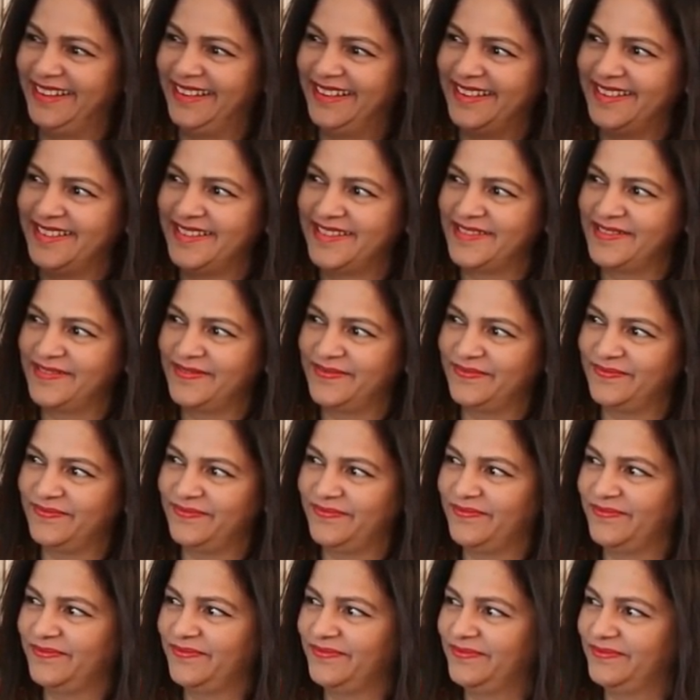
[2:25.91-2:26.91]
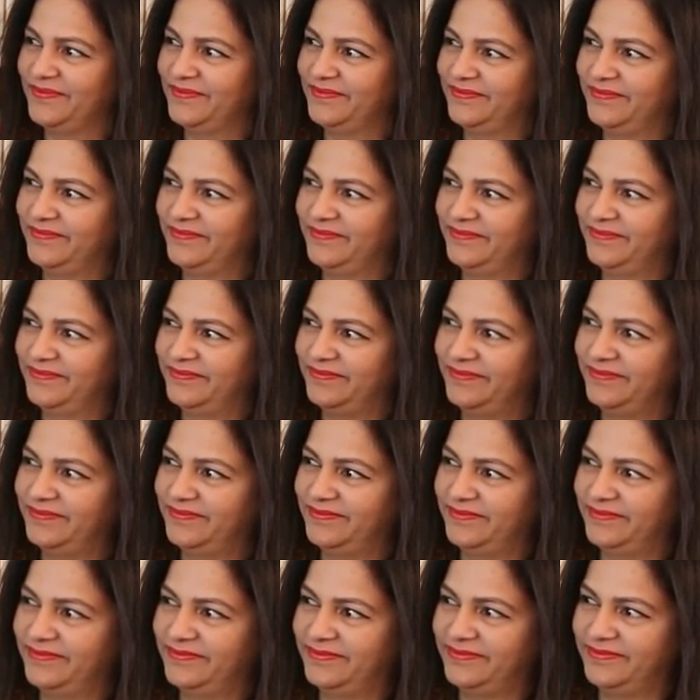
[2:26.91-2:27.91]

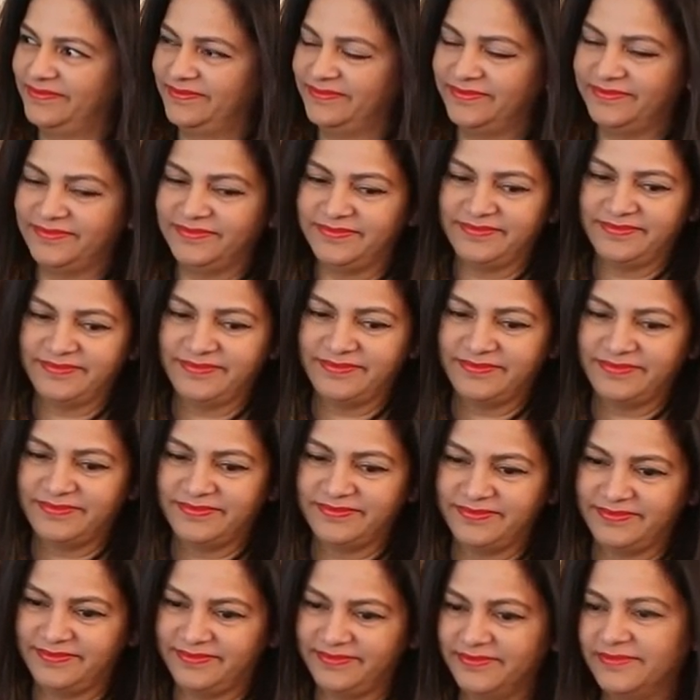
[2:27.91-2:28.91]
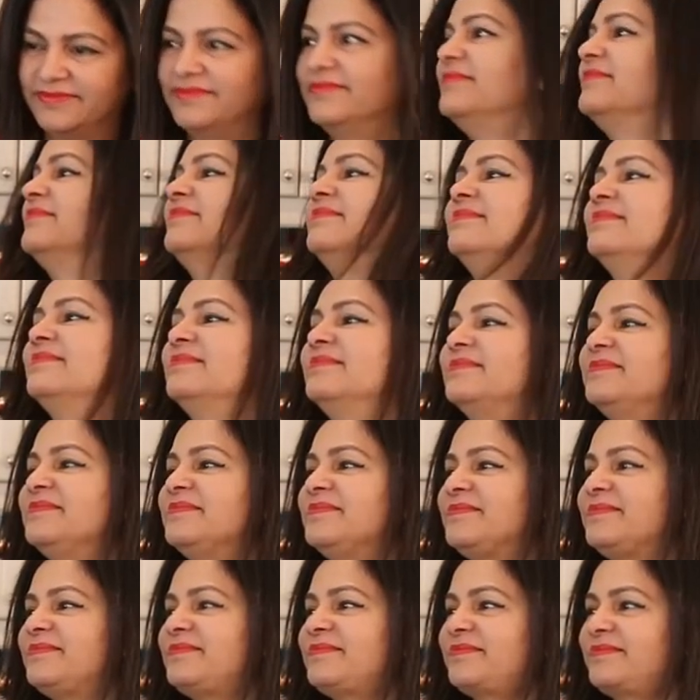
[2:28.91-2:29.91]

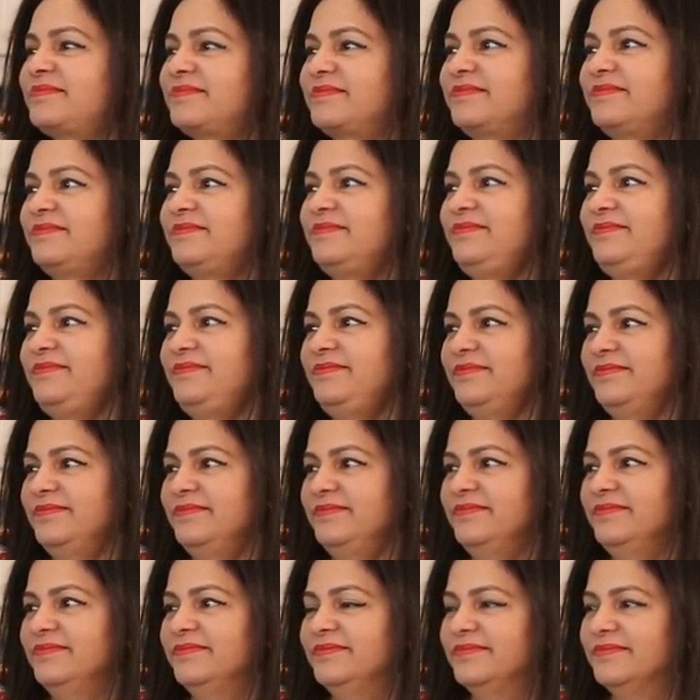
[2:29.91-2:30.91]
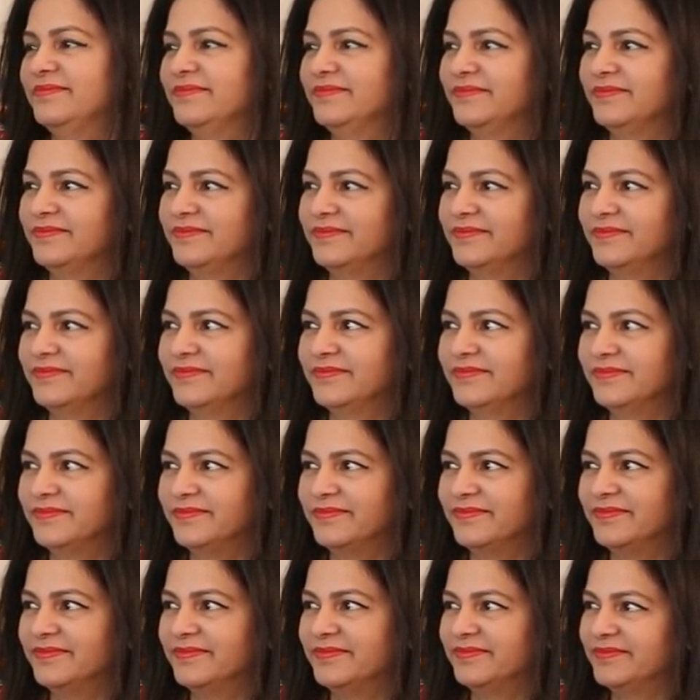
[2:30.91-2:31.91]

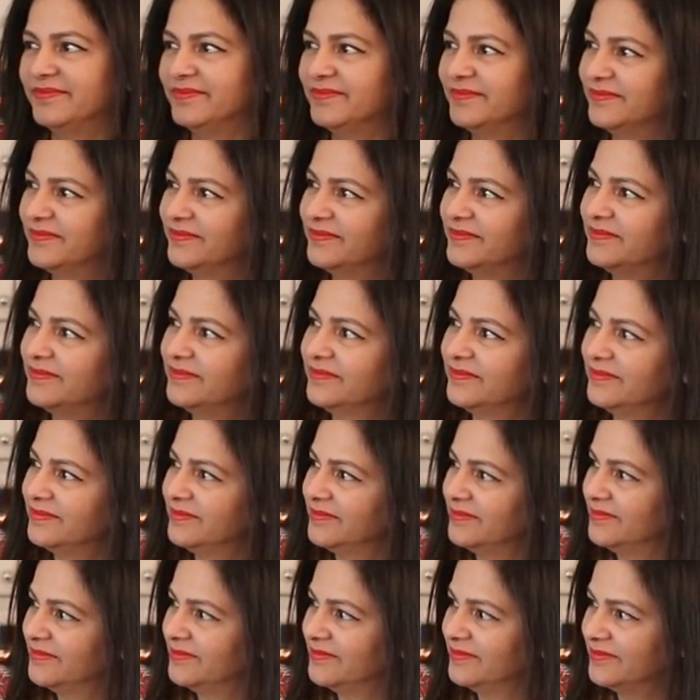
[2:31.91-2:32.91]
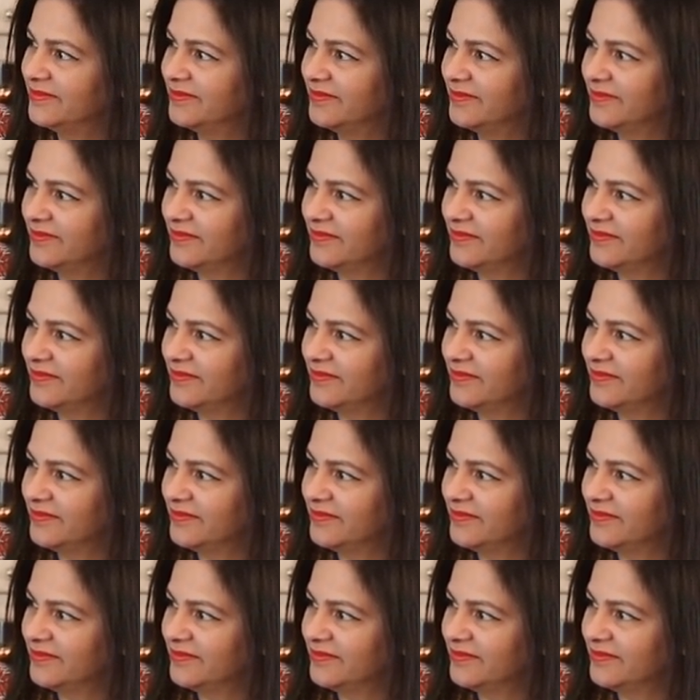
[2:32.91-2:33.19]
No words are spoken by the person on screen.